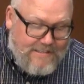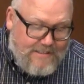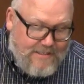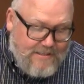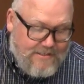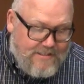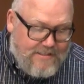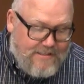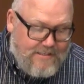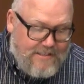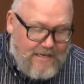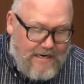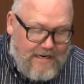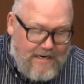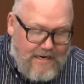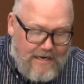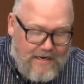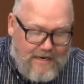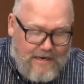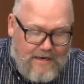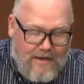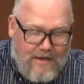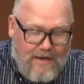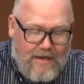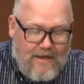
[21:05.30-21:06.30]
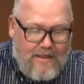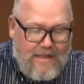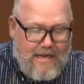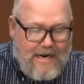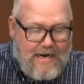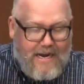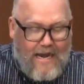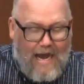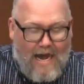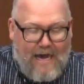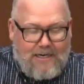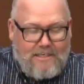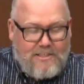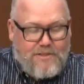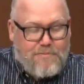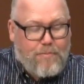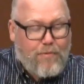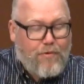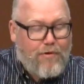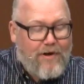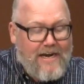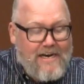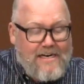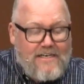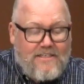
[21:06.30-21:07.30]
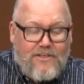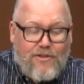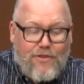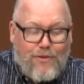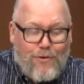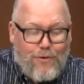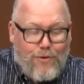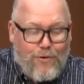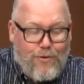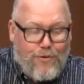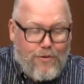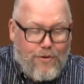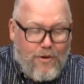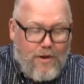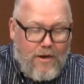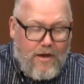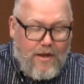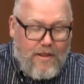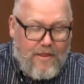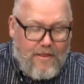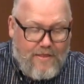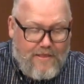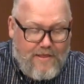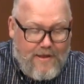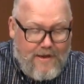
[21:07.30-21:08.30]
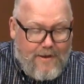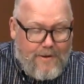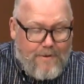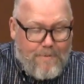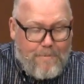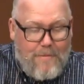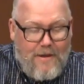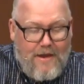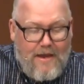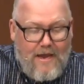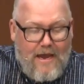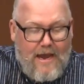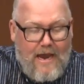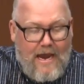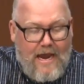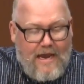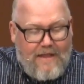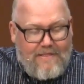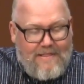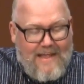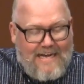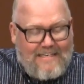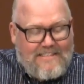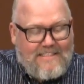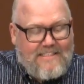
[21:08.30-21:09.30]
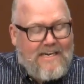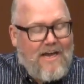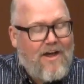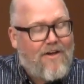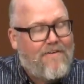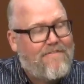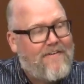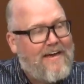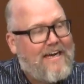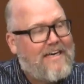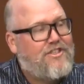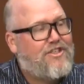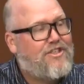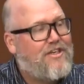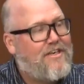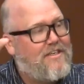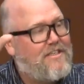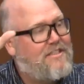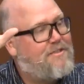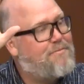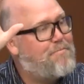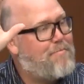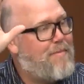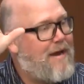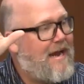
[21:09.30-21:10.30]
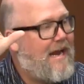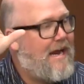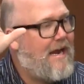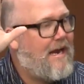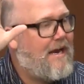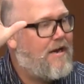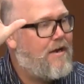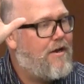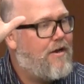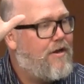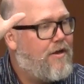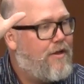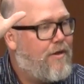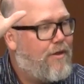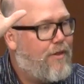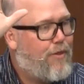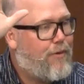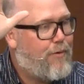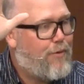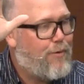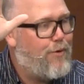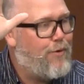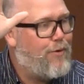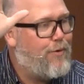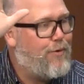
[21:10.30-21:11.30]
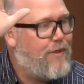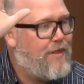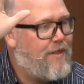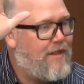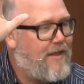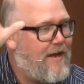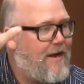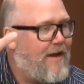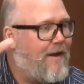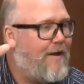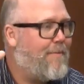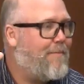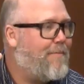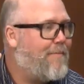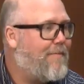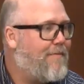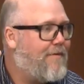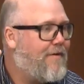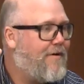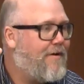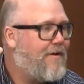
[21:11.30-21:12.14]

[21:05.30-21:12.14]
to see that God is praised through them, in that salvation is made through them.